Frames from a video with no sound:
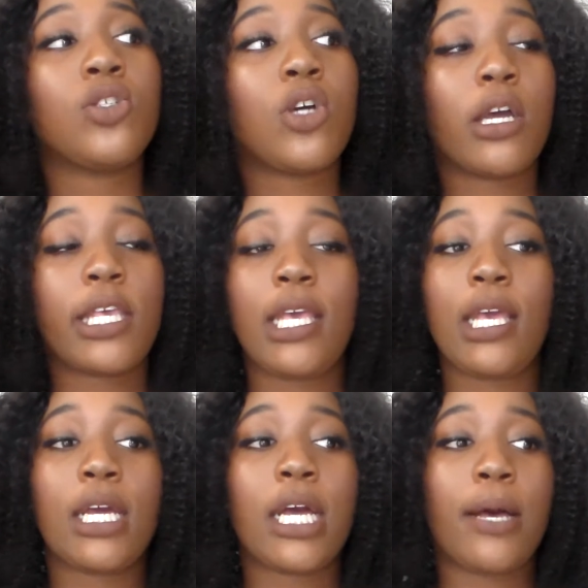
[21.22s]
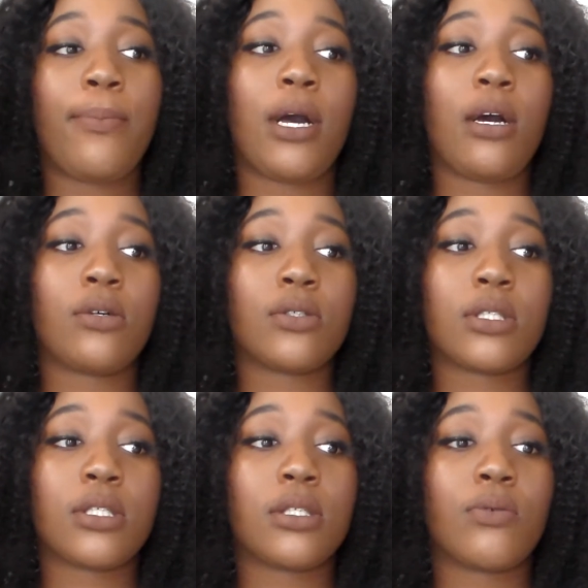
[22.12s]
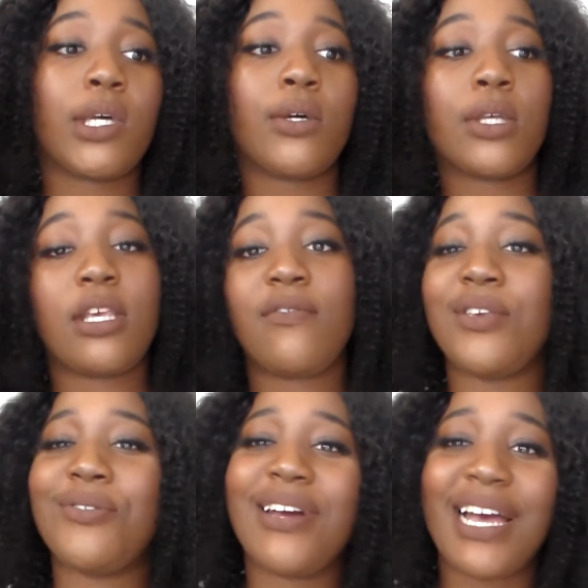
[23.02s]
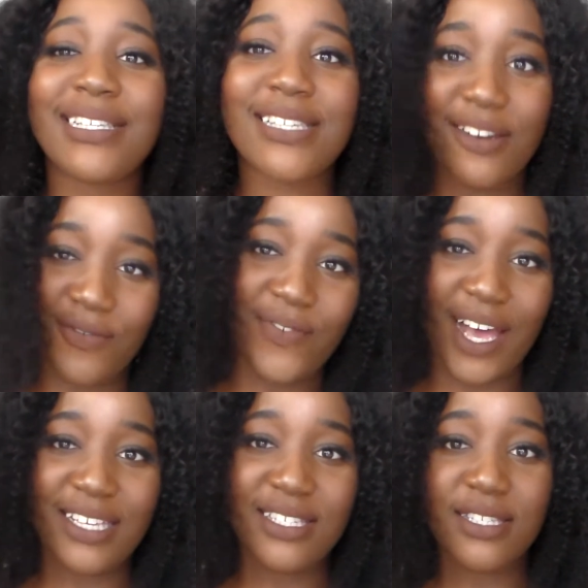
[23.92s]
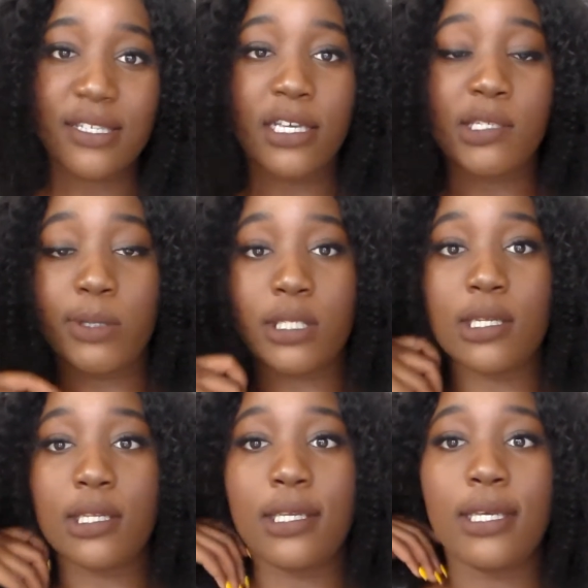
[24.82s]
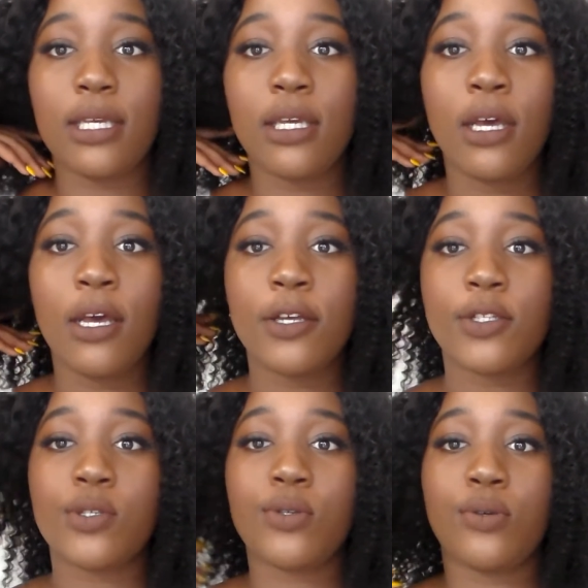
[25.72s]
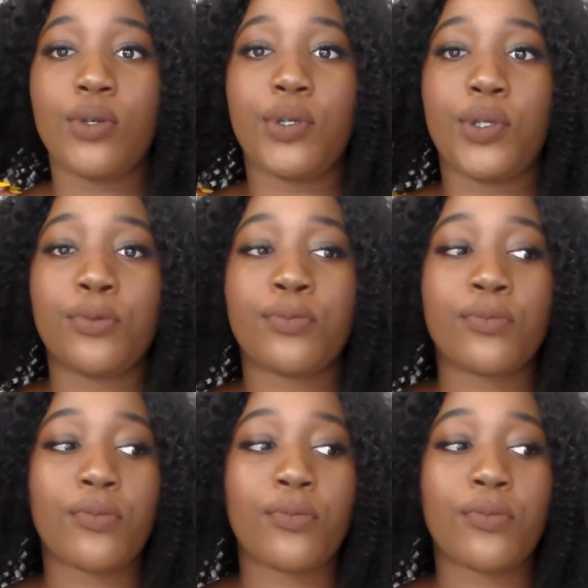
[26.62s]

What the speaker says: talking about, well, giving you guys advice, especially to